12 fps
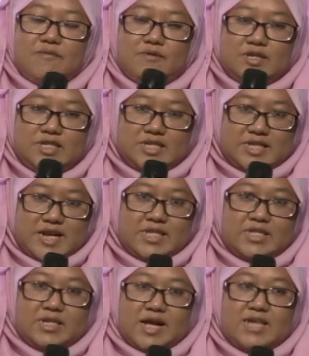detained
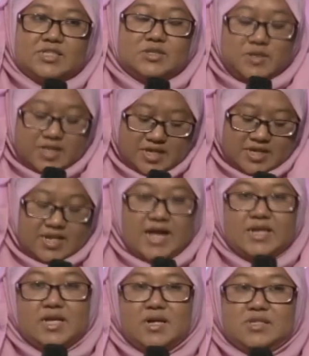in custody
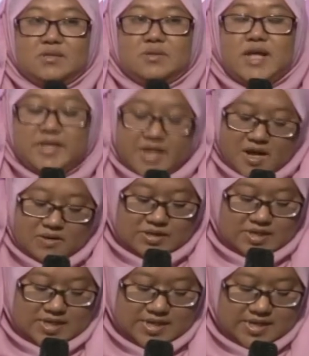like
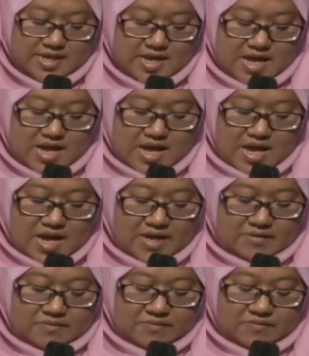adult.
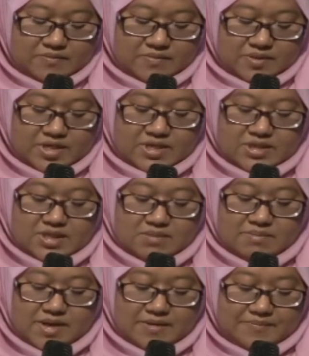And this is the